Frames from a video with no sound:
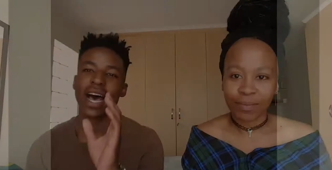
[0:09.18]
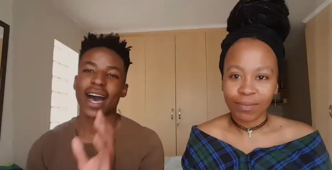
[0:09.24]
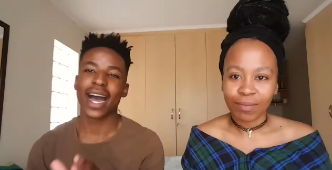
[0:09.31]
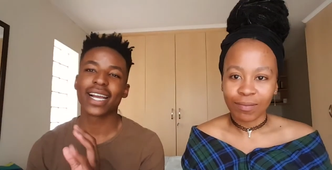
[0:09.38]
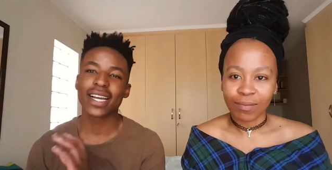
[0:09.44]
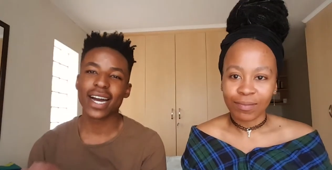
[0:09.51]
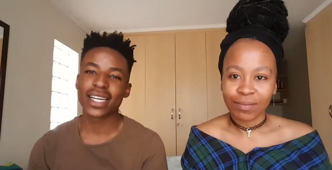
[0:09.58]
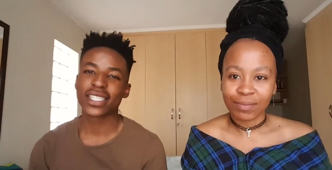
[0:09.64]
Speaker 1: Hi
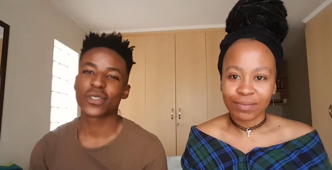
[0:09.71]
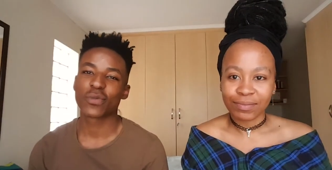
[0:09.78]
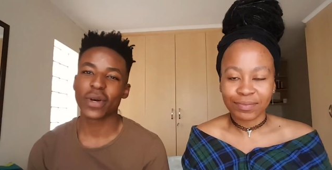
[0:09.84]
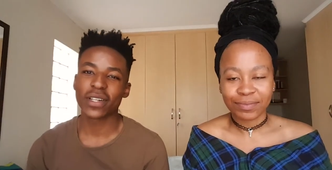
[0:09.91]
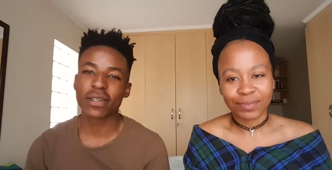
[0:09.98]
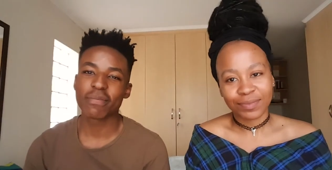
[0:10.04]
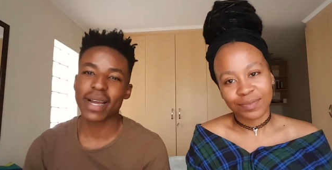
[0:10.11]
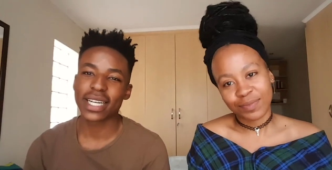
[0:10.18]
guys,
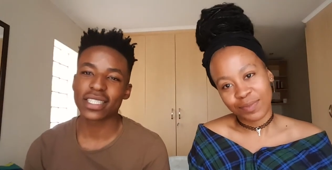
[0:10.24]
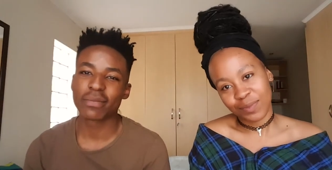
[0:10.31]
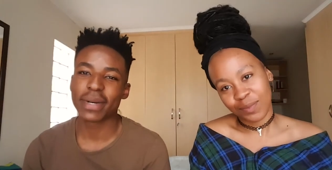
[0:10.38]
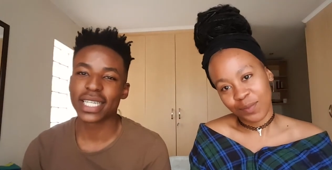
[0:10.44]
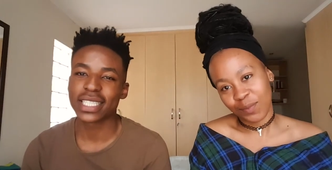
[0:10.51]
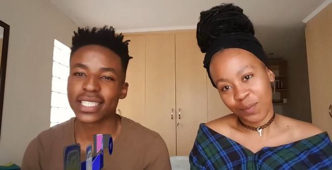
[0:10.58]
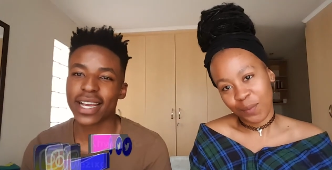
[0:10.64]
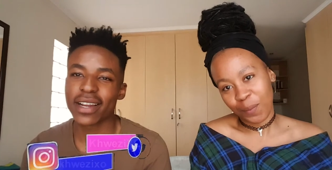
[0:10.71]
welcome back to my
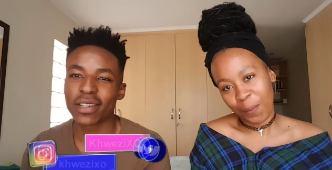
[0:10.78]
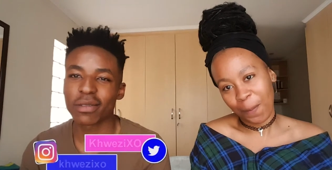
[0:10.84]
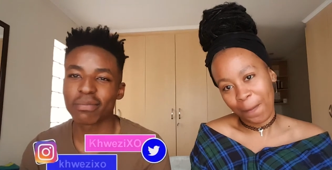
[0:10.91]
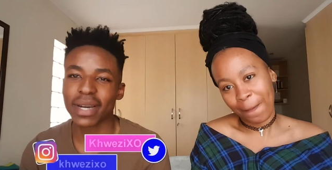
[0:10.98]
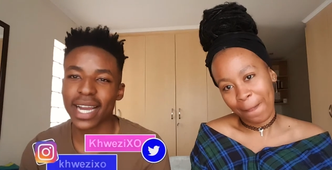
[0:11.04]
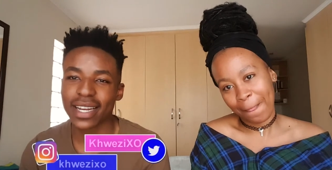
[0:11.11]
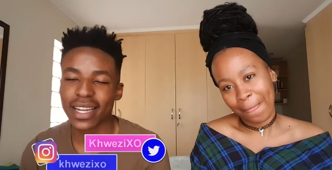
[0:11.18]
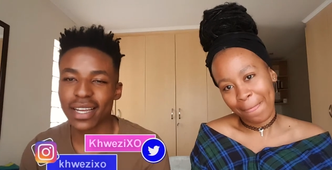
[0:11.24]
channel. My
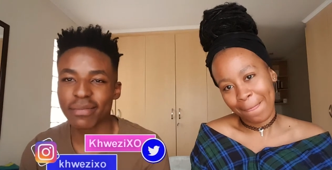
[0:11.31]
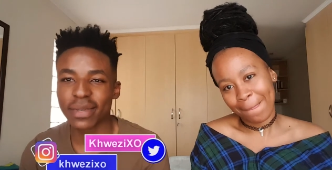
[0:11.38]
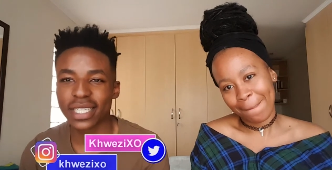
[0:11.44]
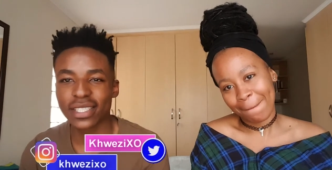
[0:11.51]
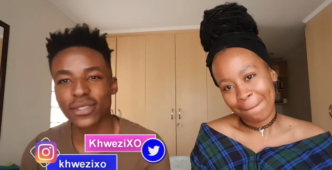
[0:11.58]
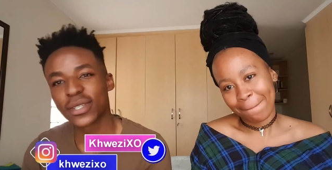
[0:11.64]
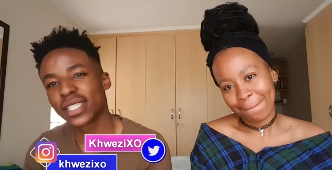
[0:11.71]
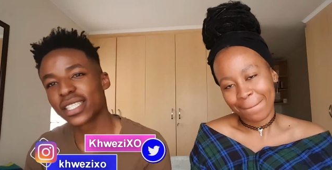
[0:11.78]
name is
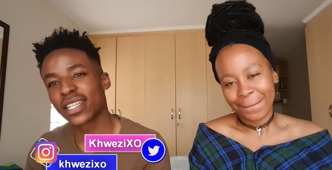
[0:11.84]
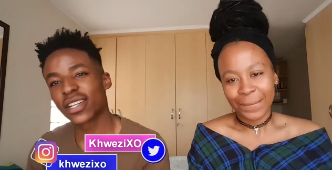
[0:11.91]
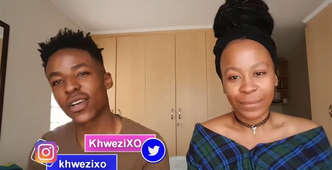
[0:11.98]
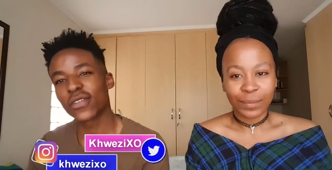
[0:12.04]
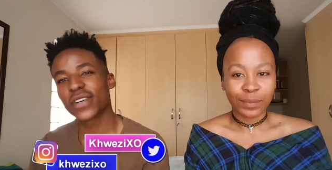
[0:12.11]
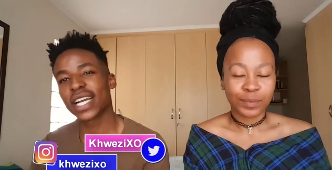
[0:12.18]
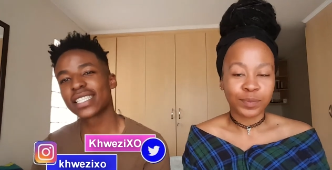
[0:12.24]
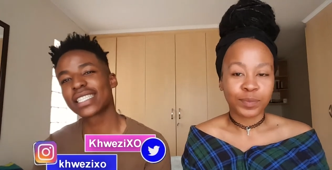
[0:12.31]
Khwezi,
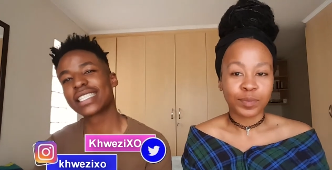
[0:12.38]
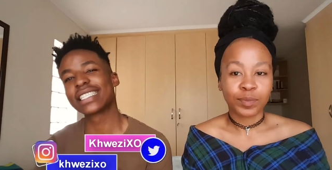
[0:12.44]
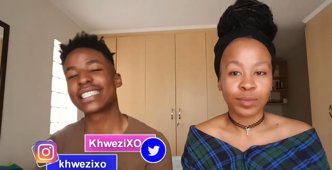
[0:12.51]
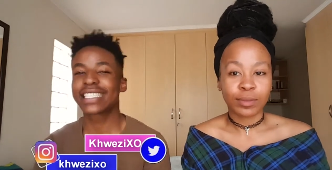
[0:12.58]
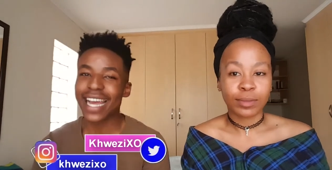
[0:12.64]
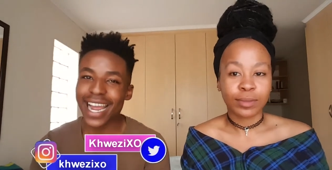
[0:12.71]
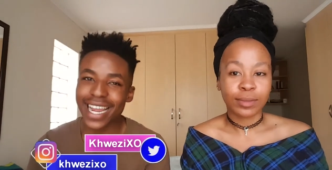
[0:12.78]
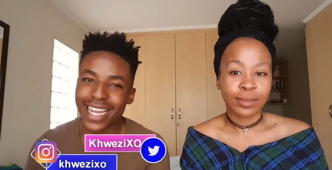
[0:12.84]
and
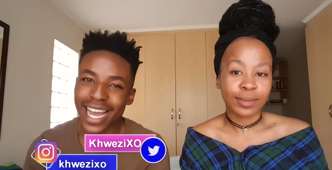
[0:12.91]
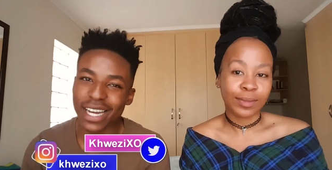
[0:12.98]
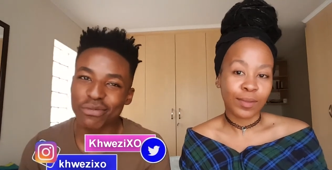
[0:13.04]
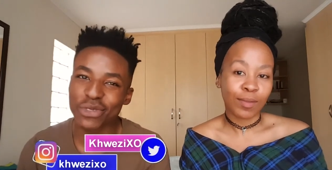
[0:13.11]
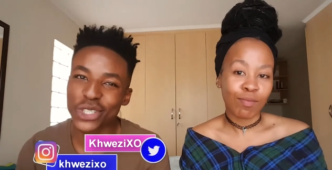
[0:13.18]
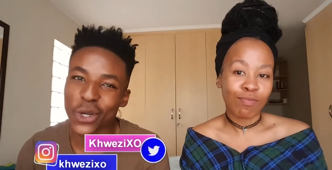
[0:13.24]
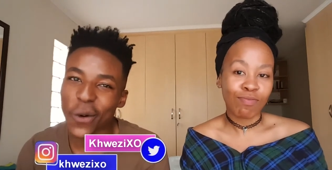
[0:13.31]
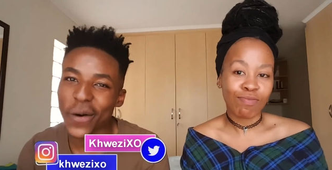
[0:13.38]
today I'm
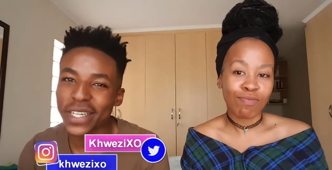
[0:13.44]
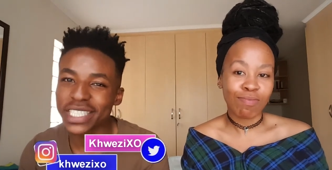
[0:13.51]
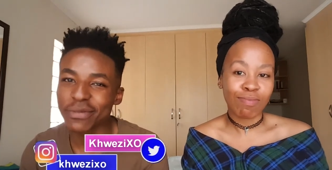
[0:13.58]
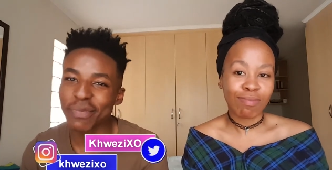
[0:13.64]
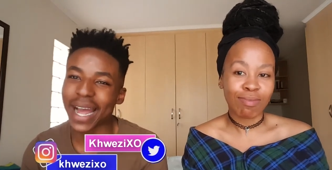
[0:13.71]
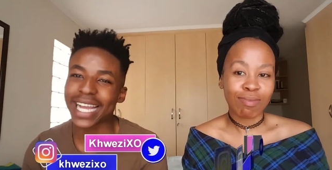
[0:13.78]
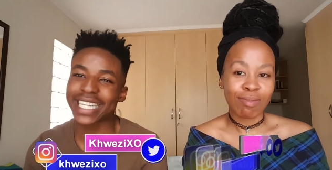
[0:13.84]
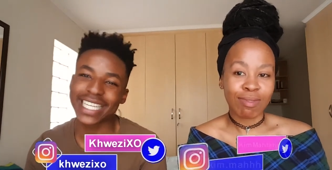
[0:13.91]
joined
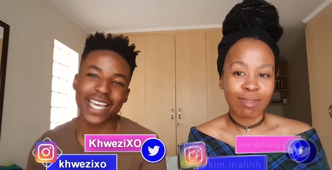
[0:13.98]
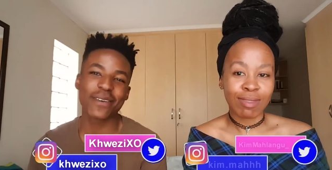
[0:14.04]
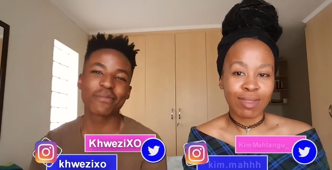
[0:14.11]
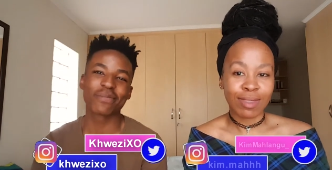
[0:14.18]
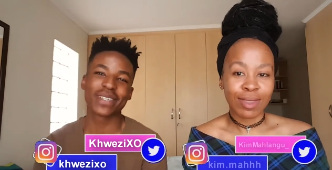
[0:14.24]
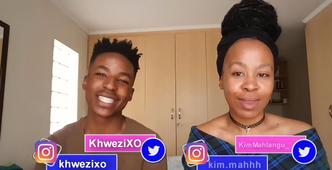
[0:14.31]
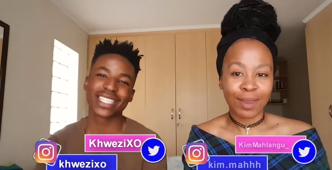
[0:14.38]
by Kim.